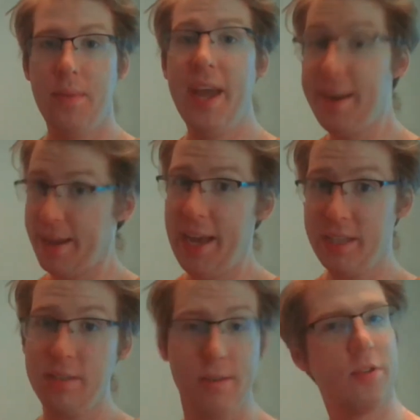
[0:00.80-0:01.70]
Hey there
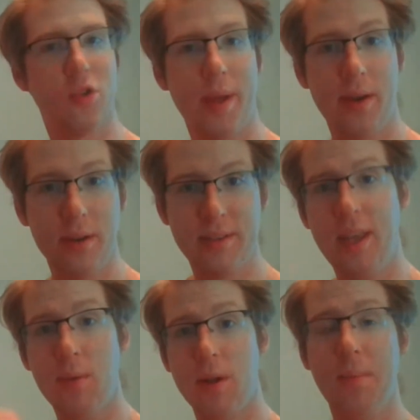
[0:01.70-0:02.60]
guys, now with Trading Cards.
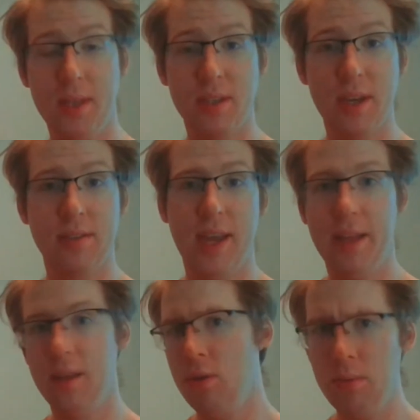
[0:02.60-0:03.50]
Today we're going to be discussing
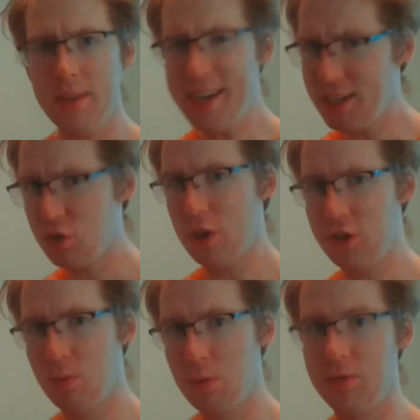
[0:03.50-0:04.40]
how the new deck
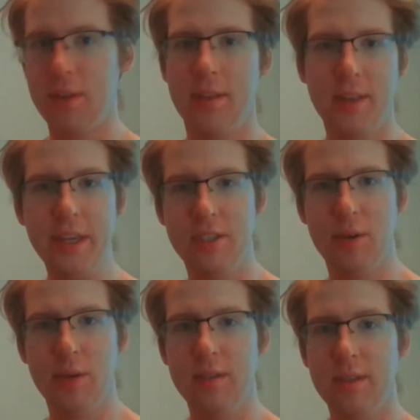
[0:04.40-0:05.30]
construction rules for the
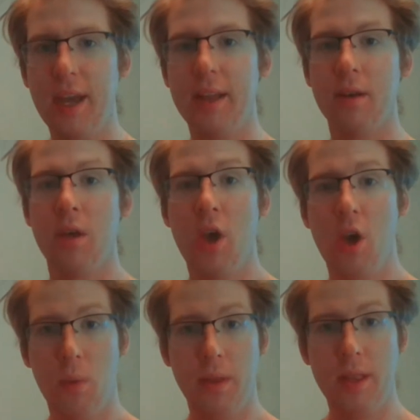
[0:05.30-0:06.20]
D-Series Standard
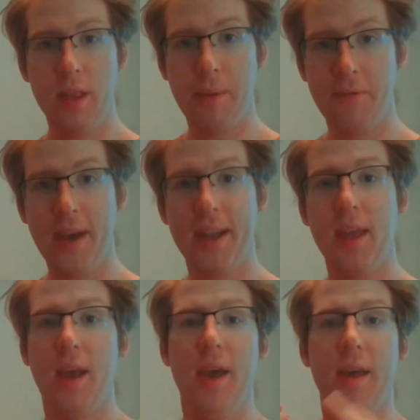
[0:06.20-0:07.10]
will end up
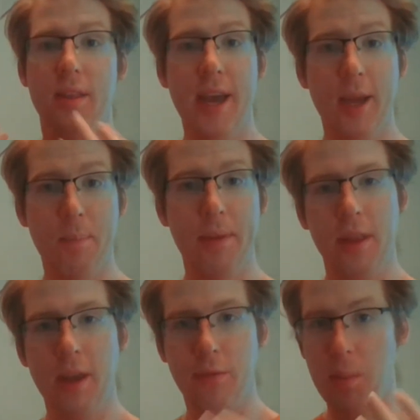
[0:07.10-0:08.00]
affecting deck
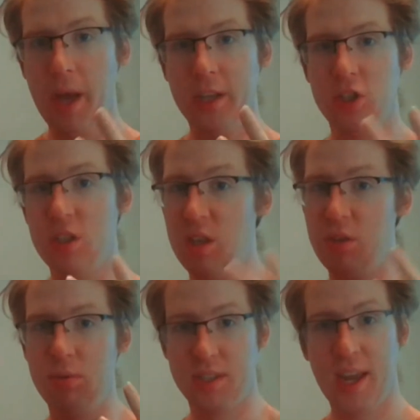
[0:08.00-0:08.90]
building from not just the
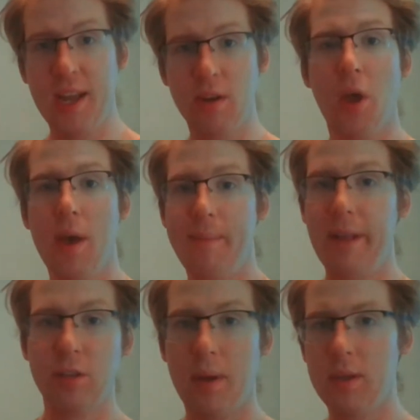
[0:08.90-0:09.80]
new Standard, but
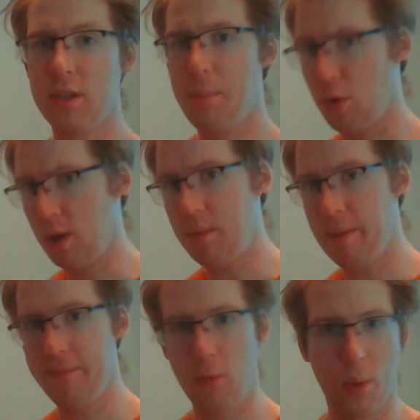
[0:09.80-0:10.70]
as well as the
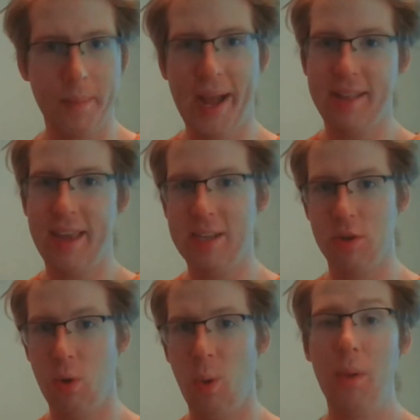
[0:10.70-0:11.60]
Premium format as a
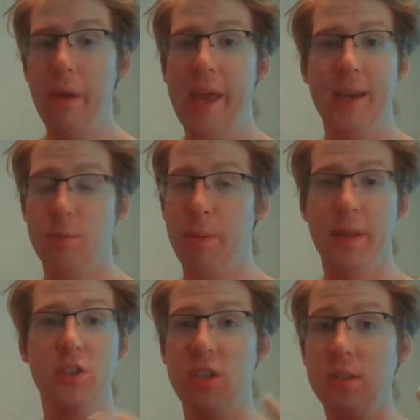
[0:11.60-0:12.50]
whole, as well
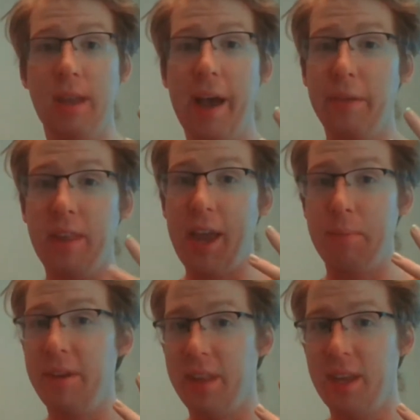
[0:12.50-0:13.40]
as just how deck
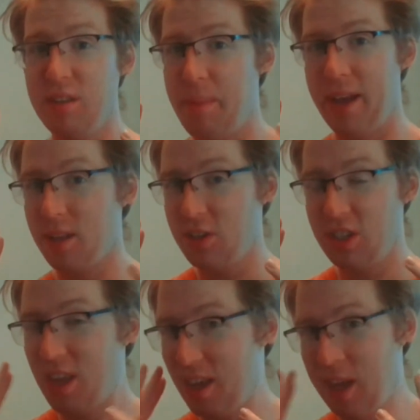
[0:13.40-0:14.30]
building is about to
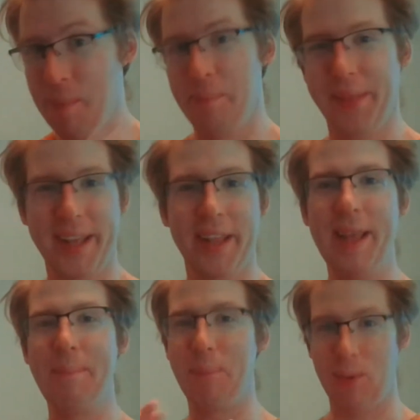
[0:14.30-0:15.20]
just get
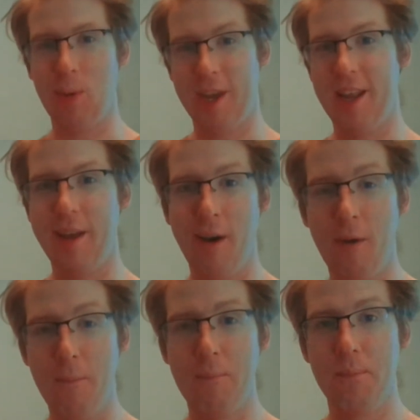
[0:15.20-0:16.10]
completely broken.
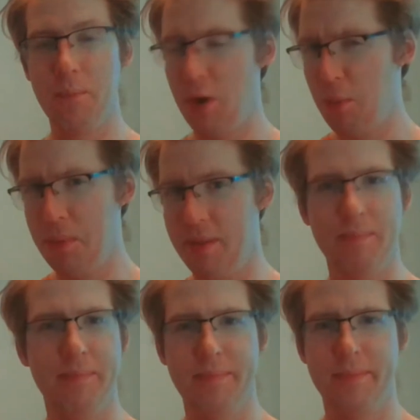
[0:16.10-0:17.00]
Oh, open.
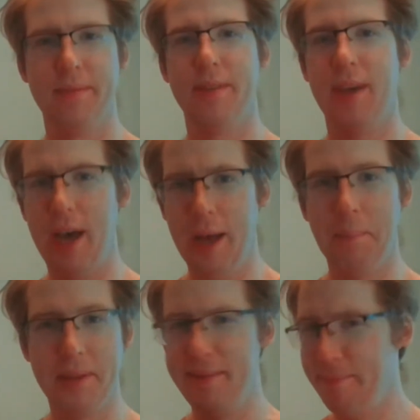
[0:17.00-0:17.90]

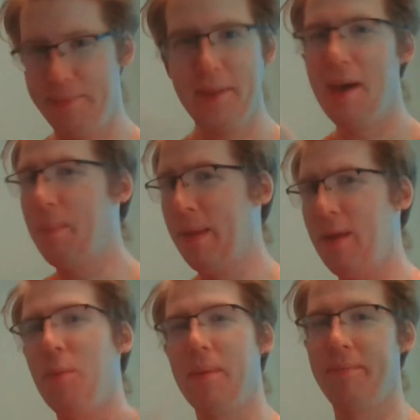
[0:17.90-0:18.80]
Up and
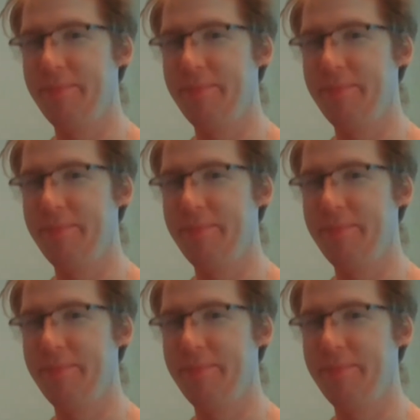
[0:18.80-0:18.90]
open.